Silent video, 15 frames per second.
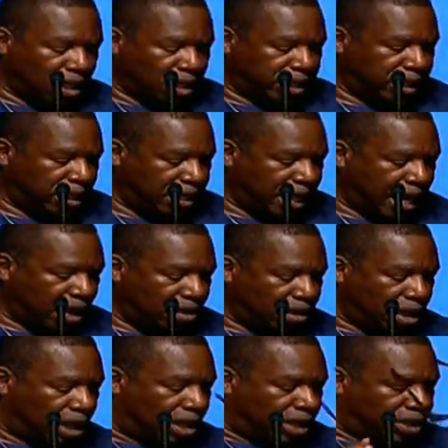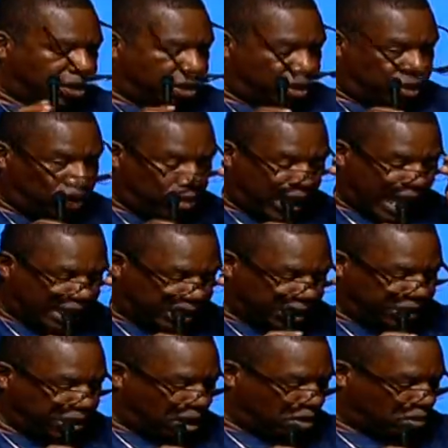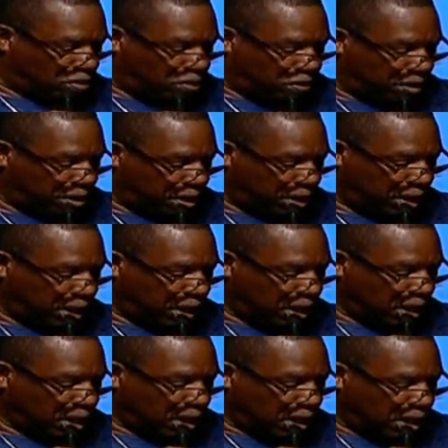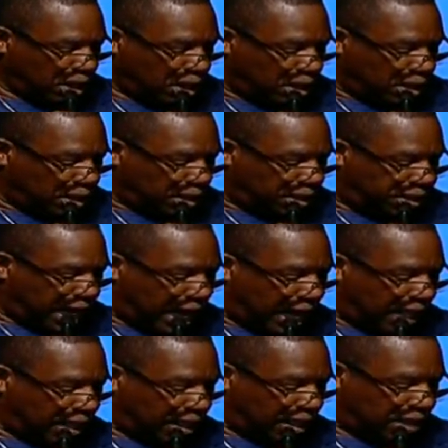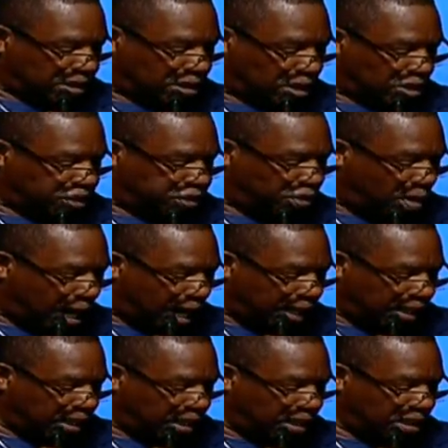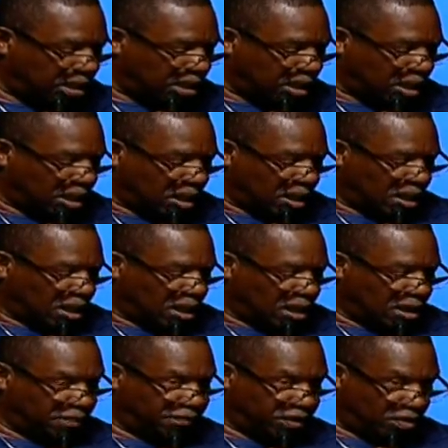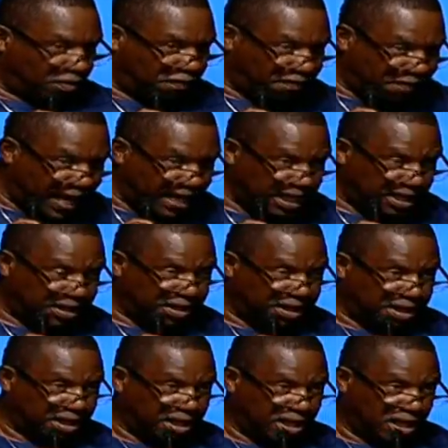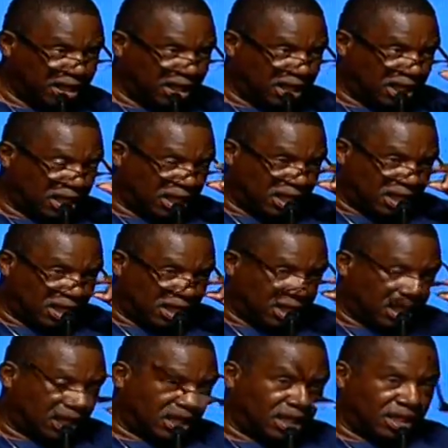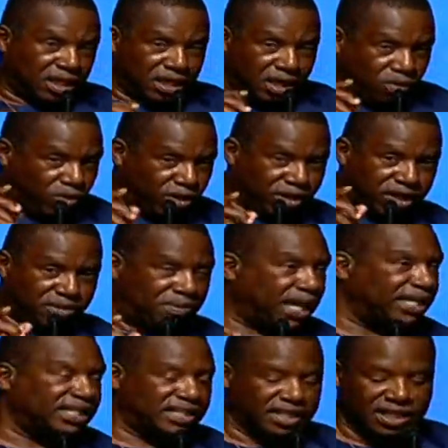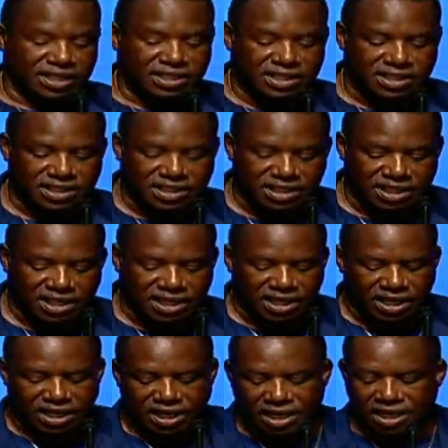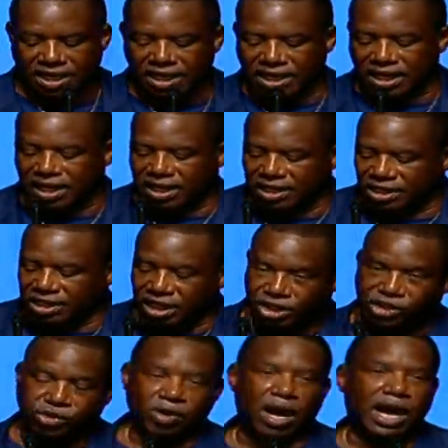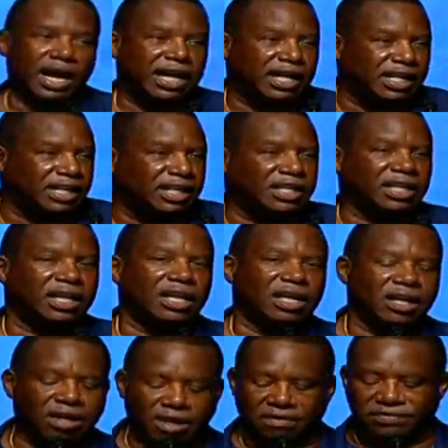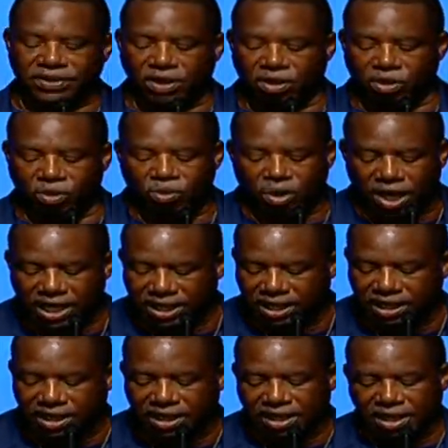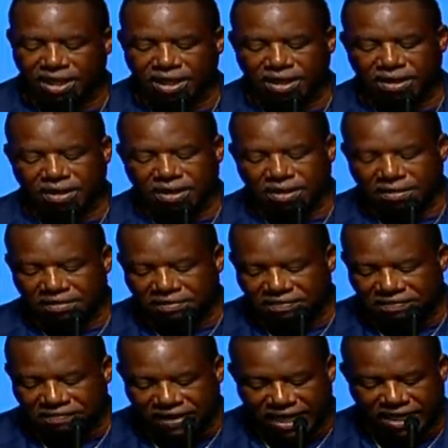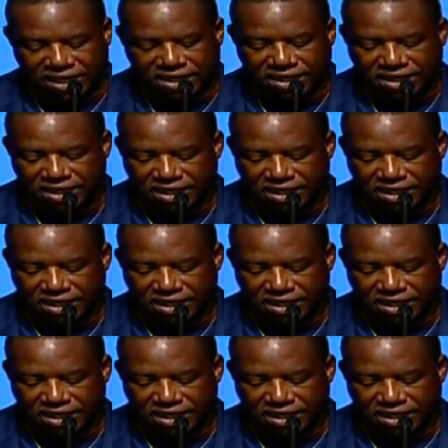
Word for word: look here now, you got to know that it's the trying of your faith that worketh patience. The trying of your what? Faith.